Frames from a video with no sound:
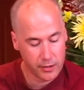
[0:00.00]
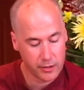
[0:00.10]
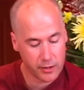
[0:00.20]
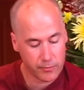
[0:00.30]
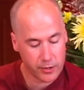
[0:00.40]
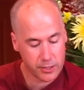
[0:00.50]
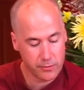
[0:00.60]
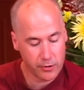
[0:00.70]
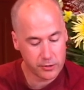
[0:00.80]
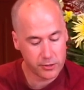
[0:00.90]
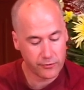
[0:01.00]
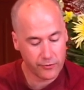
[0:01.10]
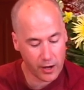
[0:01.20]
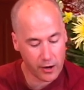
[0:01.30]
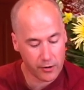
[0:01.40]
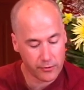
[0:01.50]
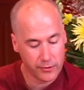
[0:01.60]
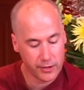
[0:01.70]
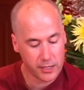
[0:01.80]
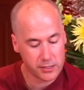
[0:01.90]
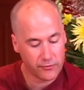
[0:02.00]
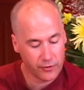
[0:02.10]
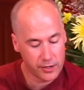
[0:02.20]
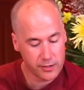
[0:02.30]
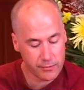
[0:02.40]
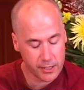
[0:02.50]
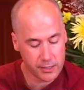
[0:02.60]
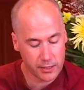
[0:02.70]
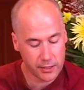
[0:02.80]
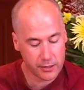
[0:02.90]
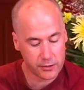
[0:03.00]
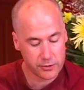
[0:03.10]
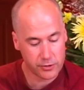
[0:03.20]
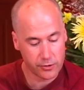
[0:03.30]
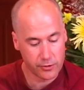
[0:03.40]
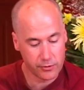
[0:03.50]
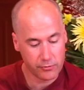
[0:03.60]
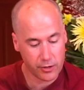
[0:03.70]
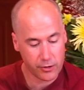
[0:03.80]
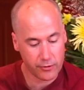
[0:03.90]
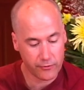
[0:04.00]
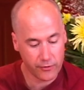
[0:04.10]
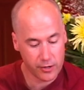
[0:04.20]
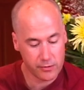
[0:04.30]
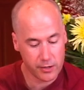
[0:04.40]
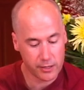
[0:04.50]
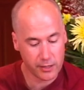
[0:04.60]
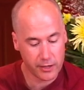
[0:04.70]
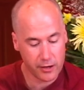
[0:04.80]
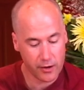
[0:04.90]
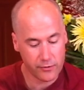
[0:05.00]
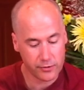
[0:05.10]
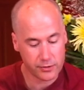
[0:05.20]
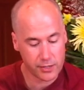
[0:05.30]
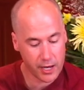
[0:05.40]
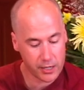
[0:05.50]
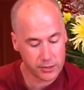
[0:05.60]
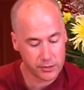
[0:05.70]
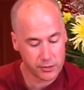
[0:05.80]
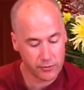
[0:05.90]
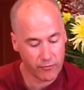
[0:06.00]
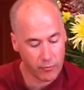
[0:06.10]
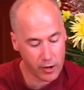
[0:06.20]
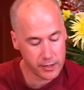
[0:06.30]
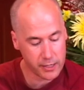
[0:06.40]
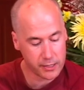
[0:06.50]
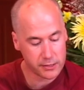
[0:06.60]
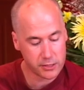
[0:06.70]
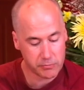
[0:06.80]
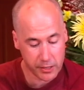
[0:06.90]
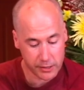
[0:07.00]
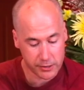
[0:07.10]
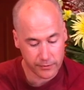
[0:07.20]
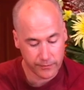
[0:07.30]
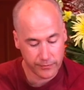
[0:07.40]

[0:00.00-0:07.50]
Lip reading: A pratimoksha vow is fundamentally concerned with or fundamentally governs actions of body and speech.